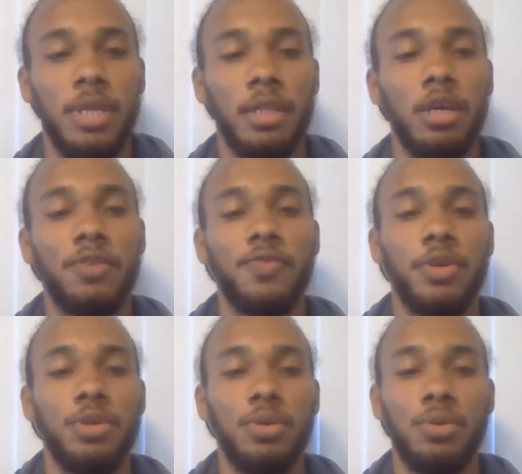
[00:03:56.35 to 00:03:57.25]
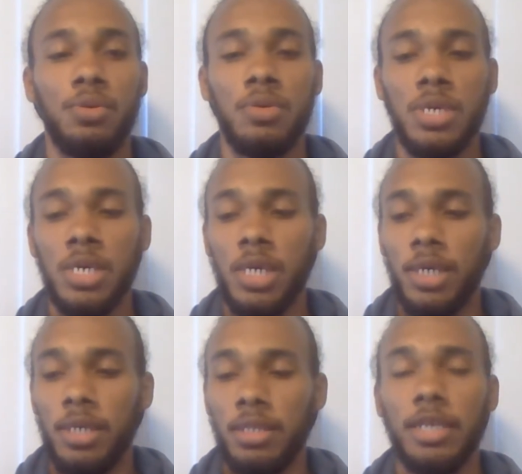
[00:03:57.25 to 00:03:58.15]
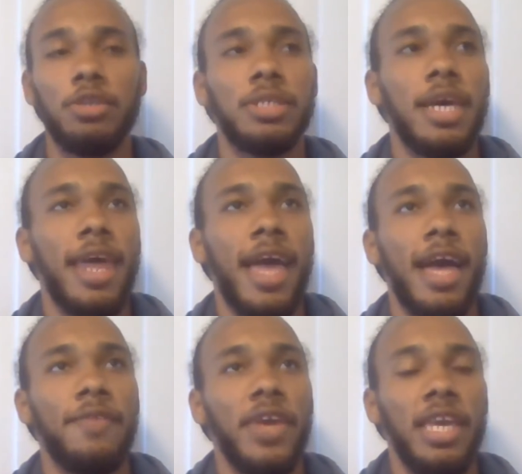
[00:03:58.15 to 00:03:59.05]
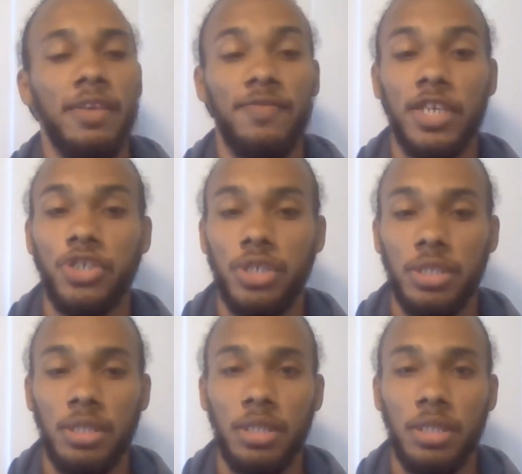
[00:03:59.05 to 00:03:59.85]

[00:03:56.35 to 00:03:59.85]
They look for you, leaders that have a vision,